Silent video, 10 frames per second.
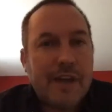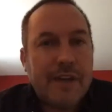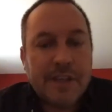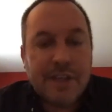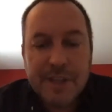I
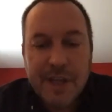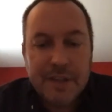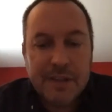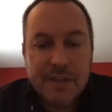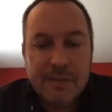think just adding
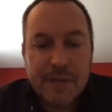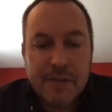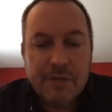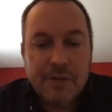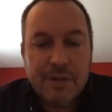to some of that,
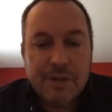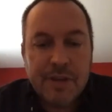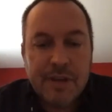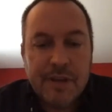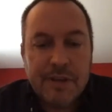Roger,
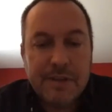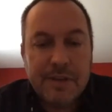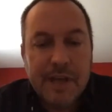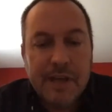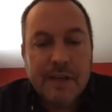that the,
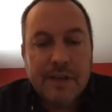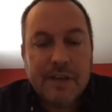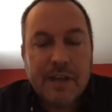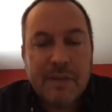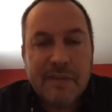the
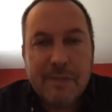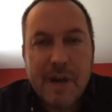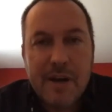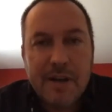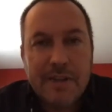coming from the
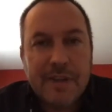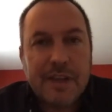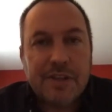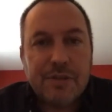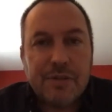heart, I think,
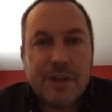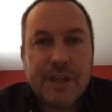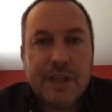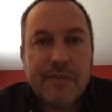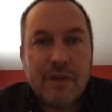is so
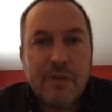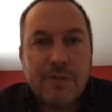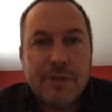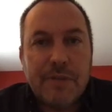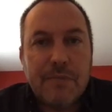key. I've always
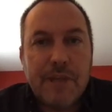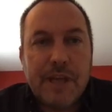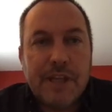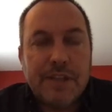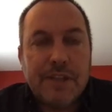been
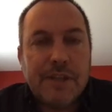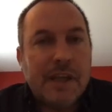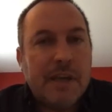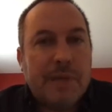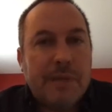amazed that
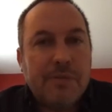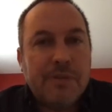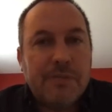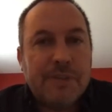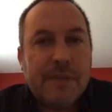people
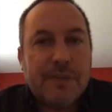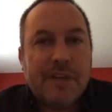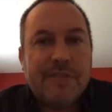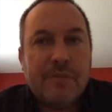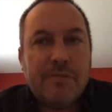sometimes
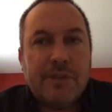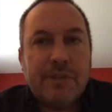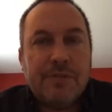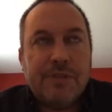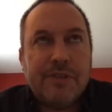have some
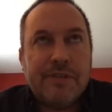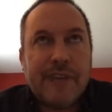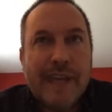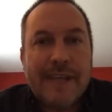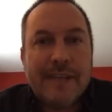real sort of uh,
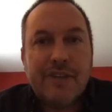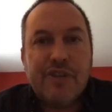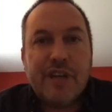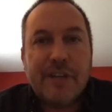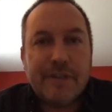hidden
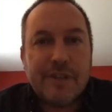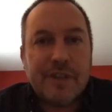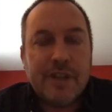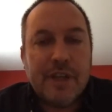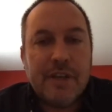drivers
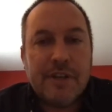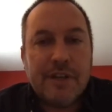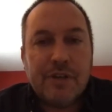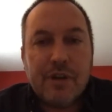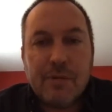that you're
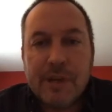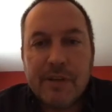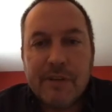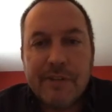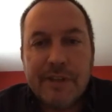not aware
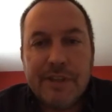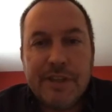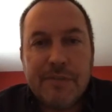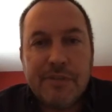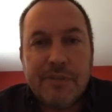of in the
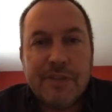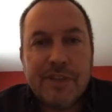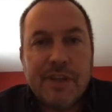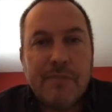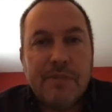team. So, for
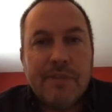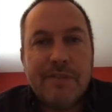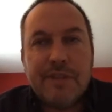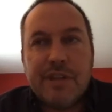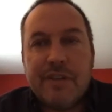example, if
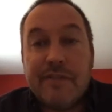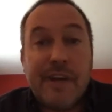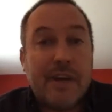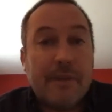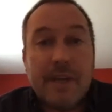there's
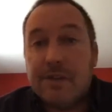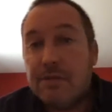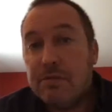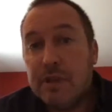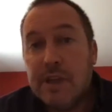
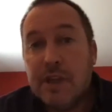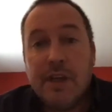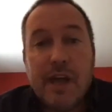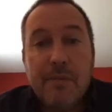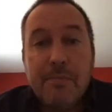environmental
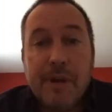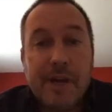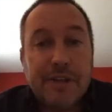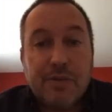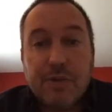
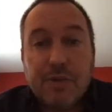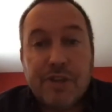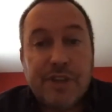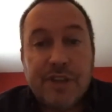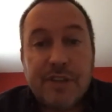impact of what you're
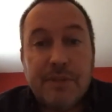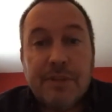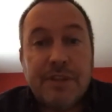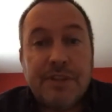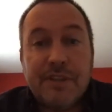trying to build
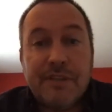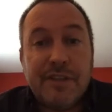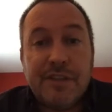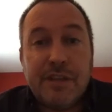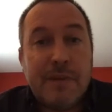into your
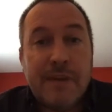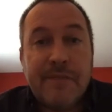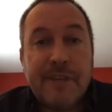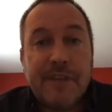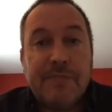vision, you may
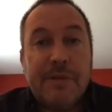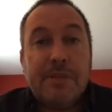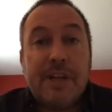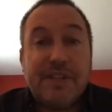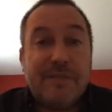find that people
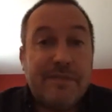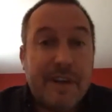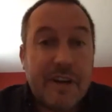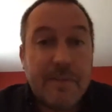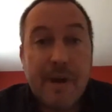are actually
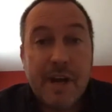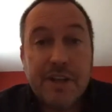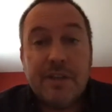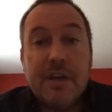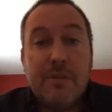very
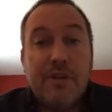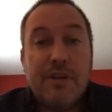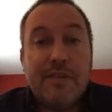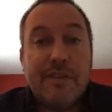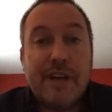passionate about the
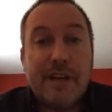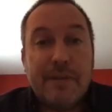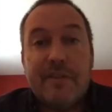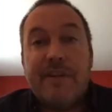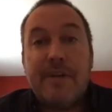environment
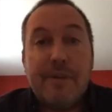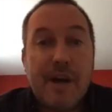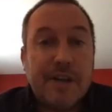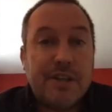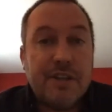or very
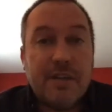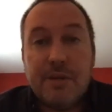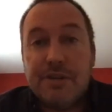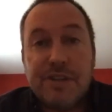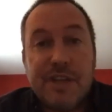passionate
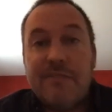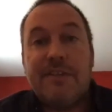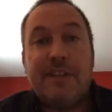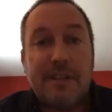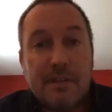about
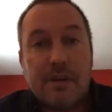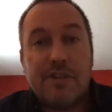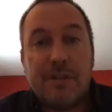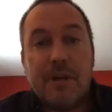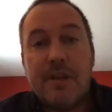safety or
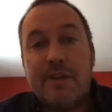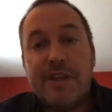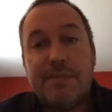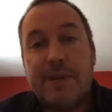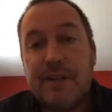some other
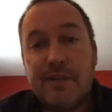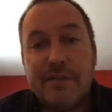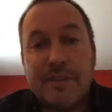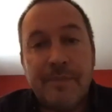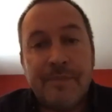aspect of it.